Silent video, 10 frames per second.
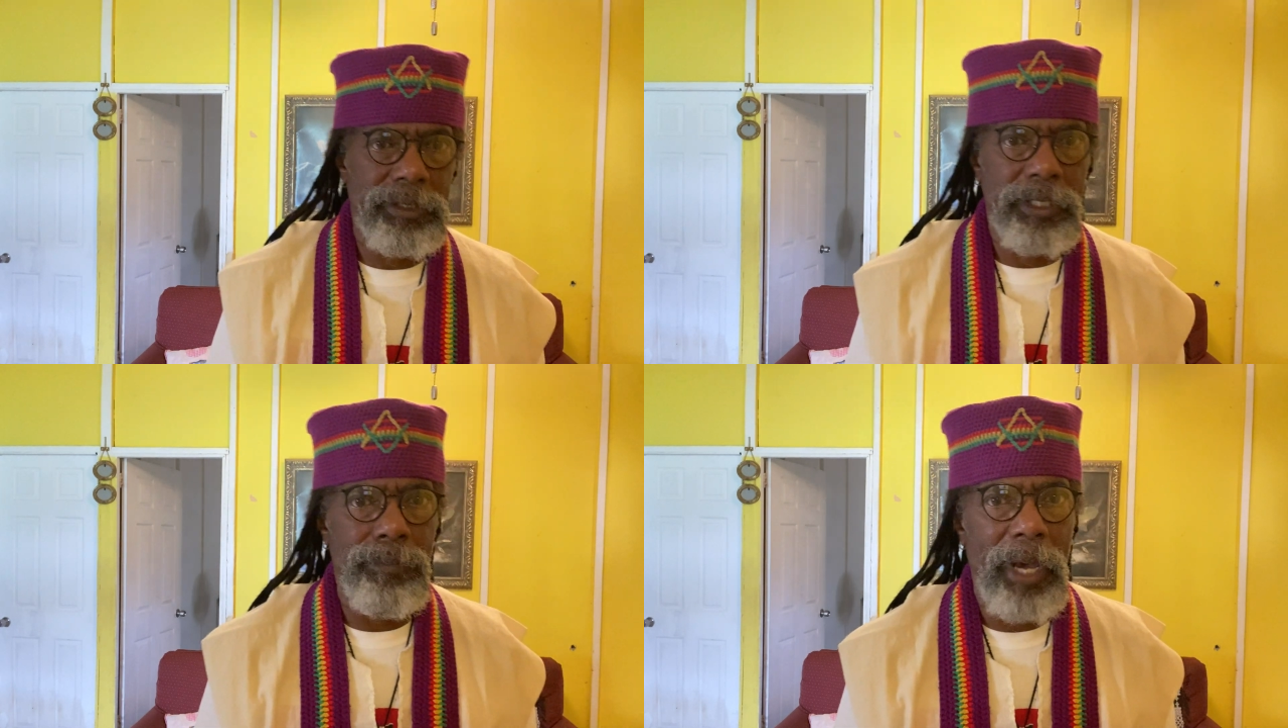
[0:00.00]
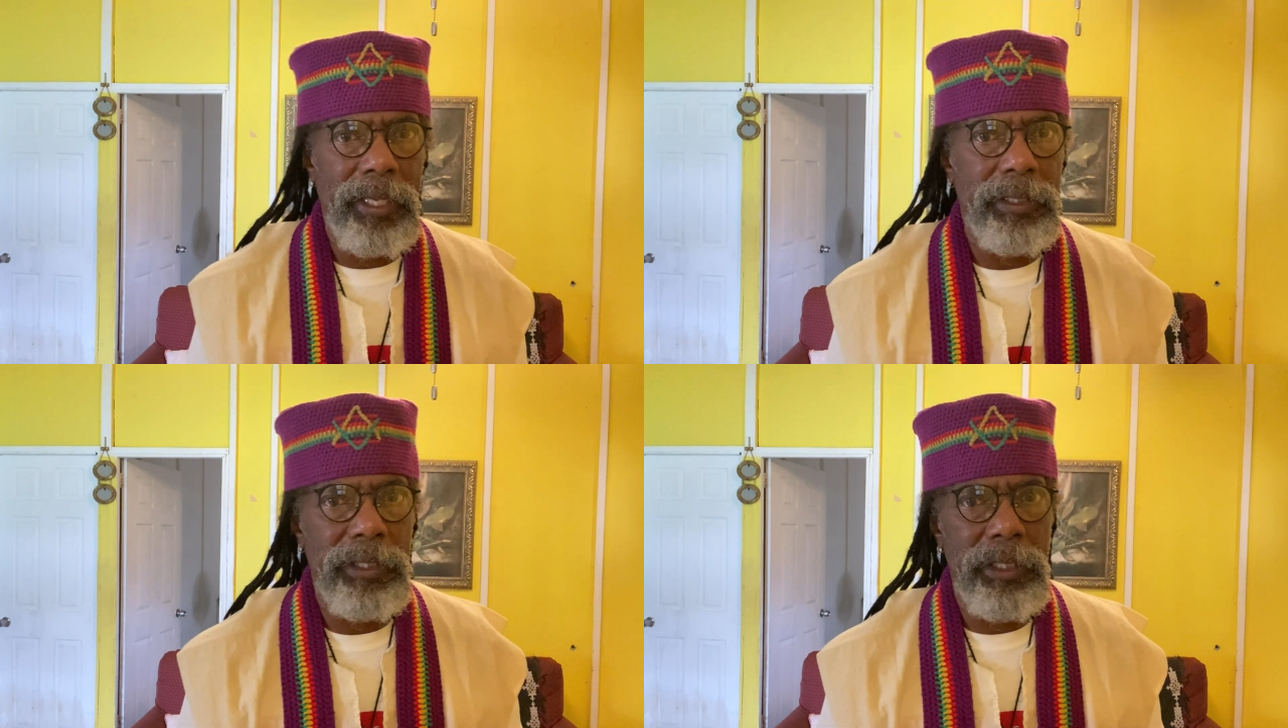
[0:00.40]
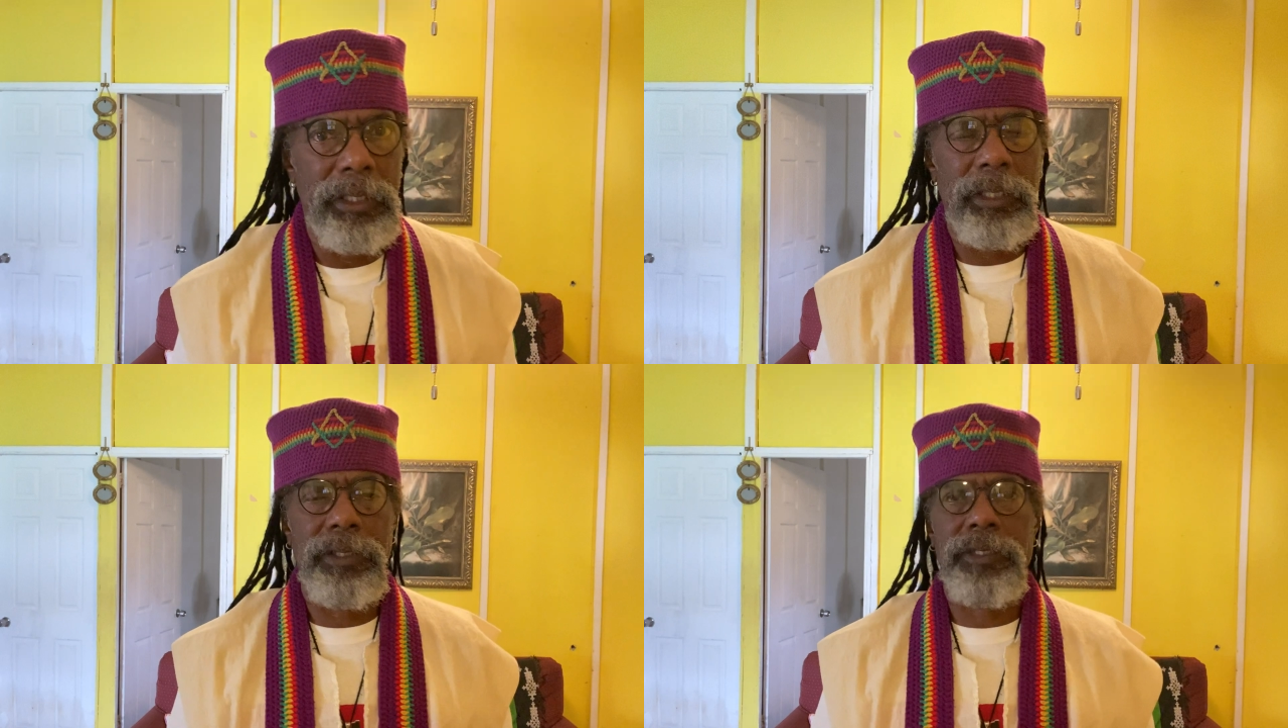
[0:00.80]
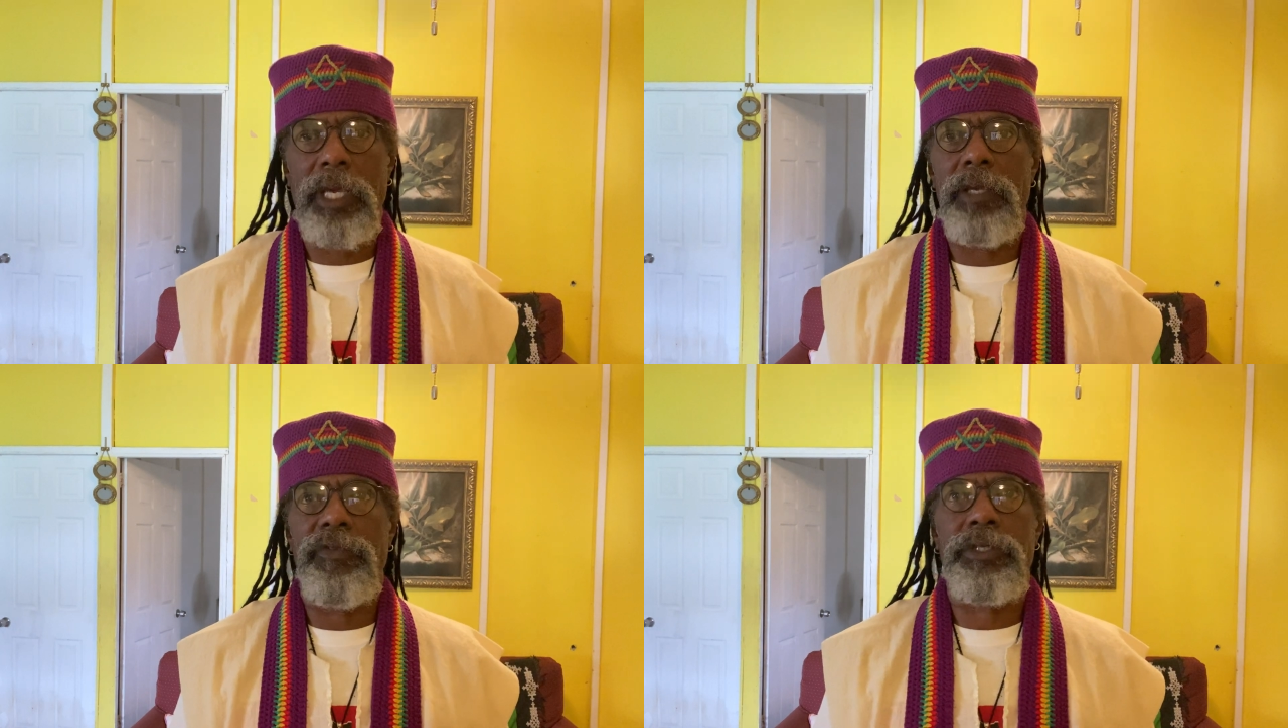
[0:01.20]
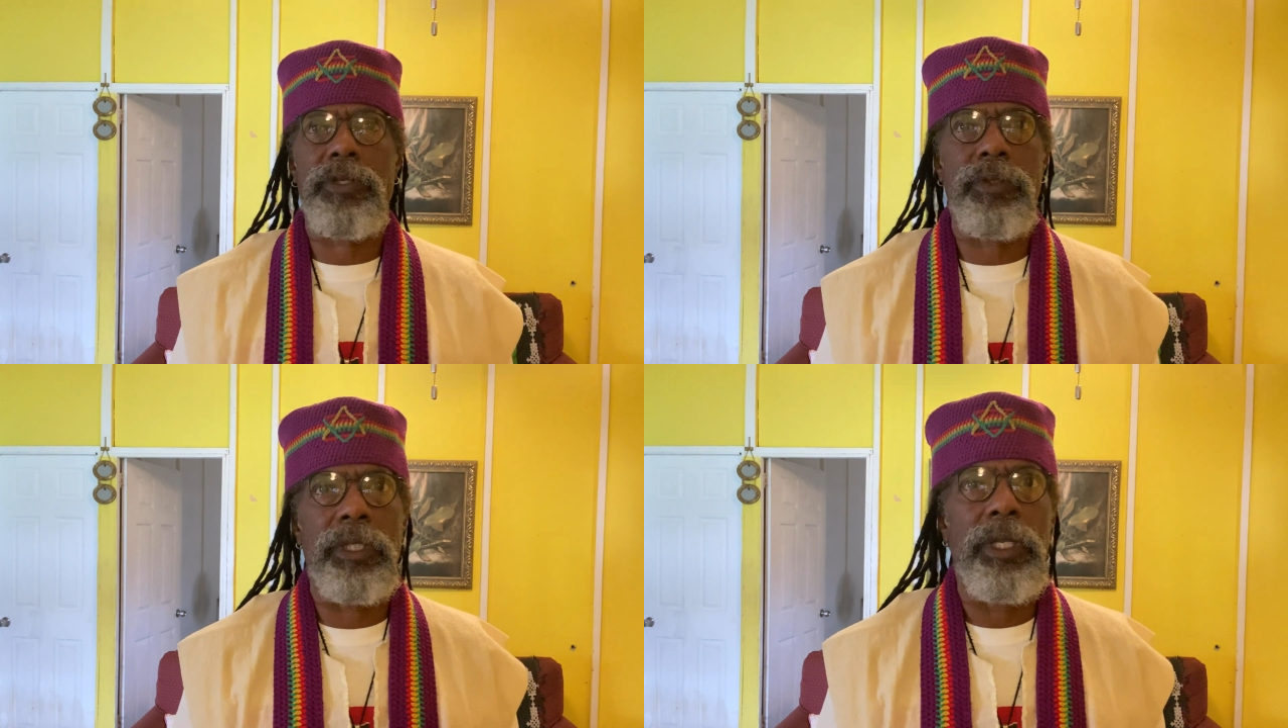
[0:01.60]
somebody needing a savior
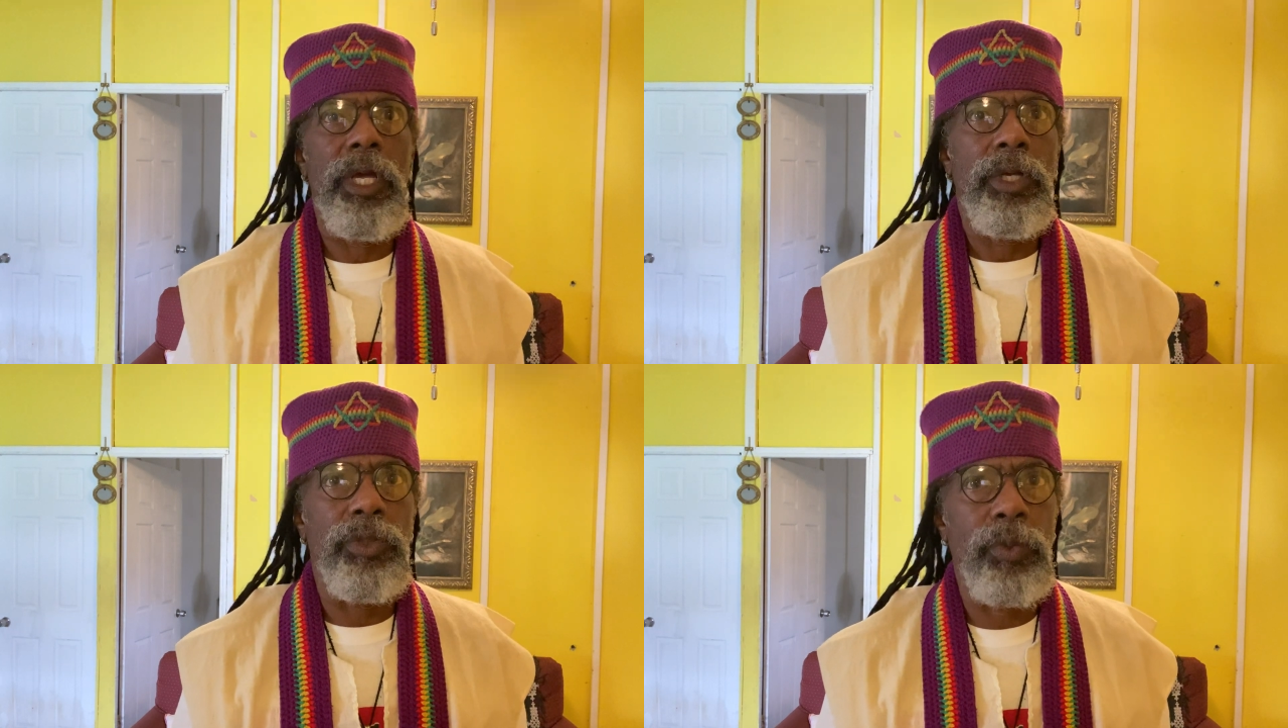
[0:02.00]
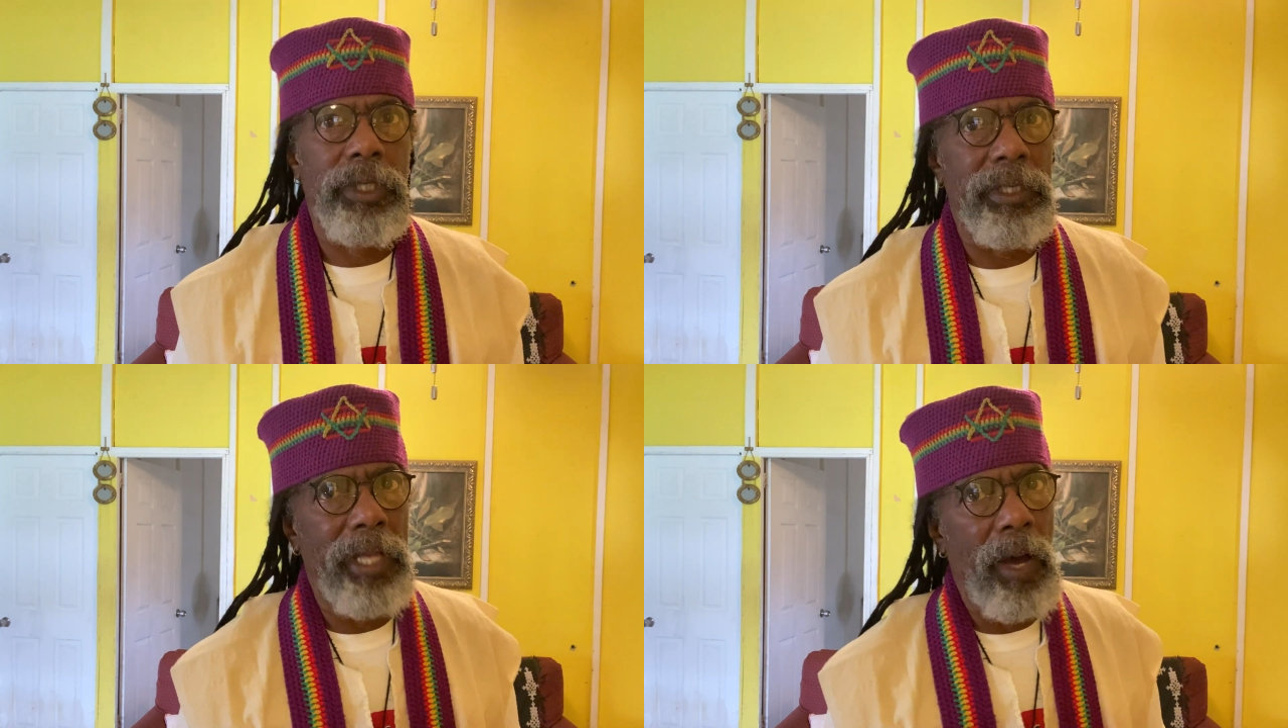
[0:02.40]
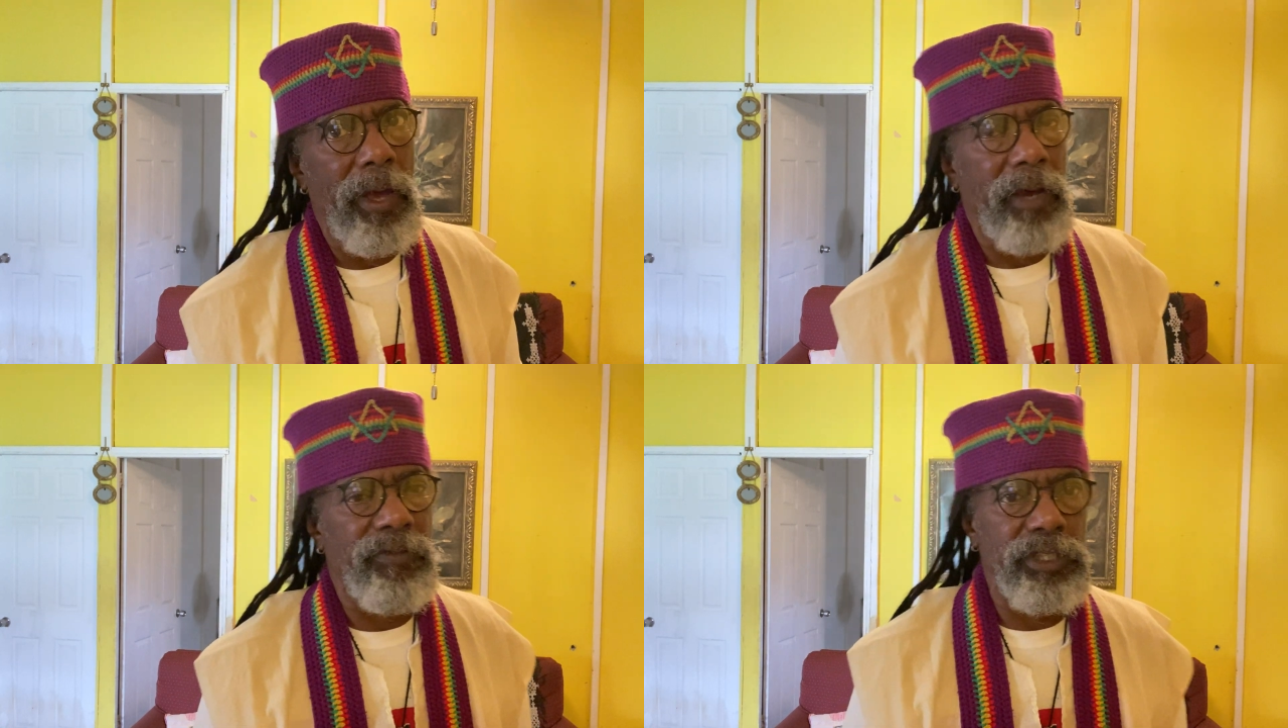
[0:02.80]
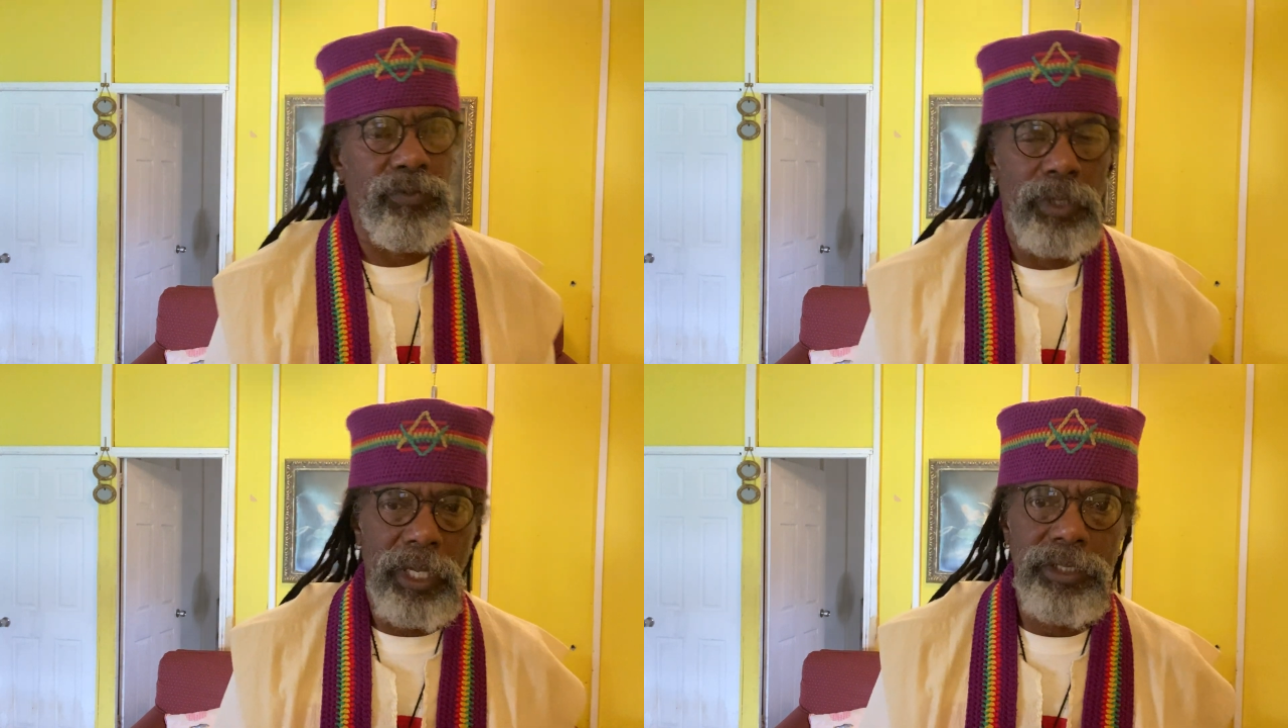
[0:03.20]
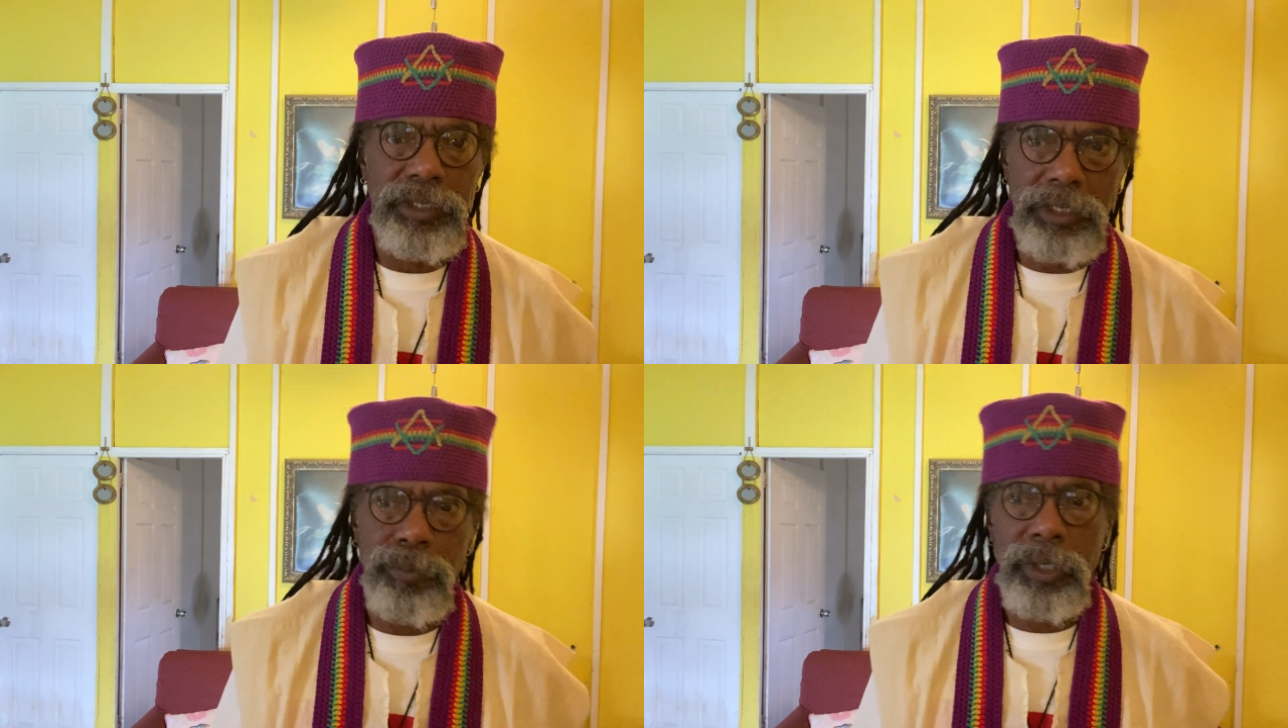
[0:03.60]
so that you can now have this
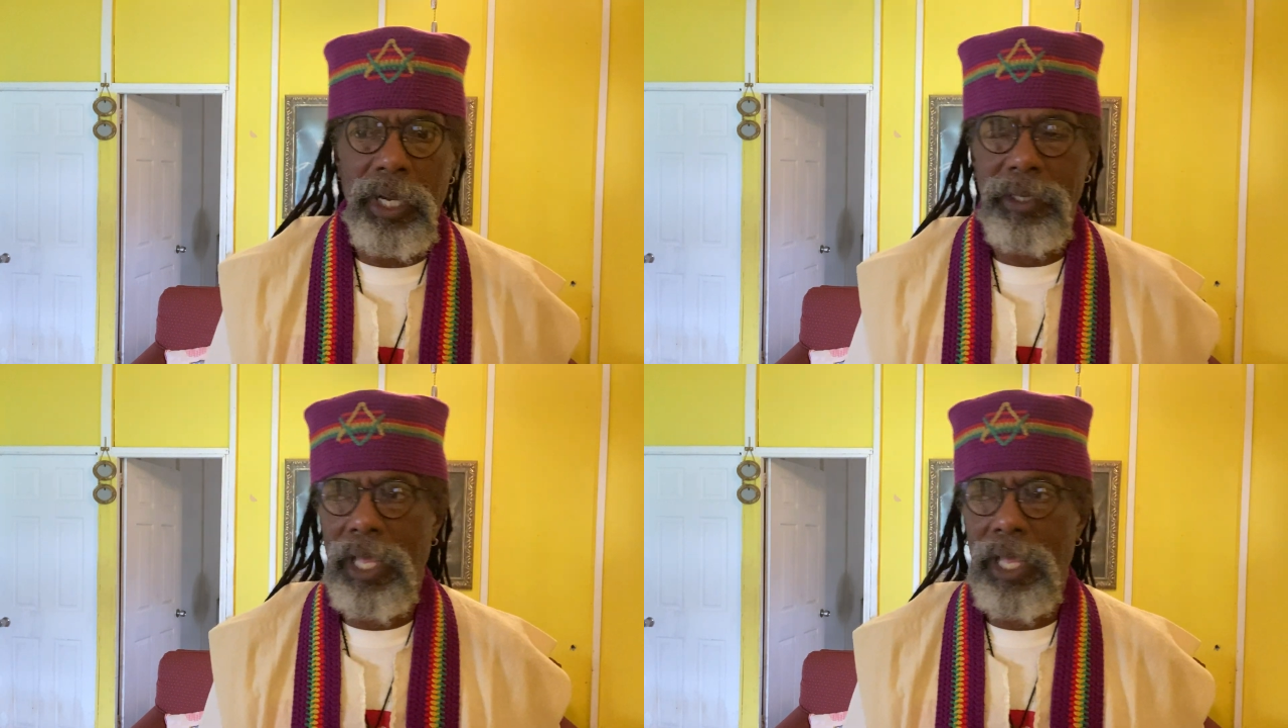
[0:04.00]
relationship with God,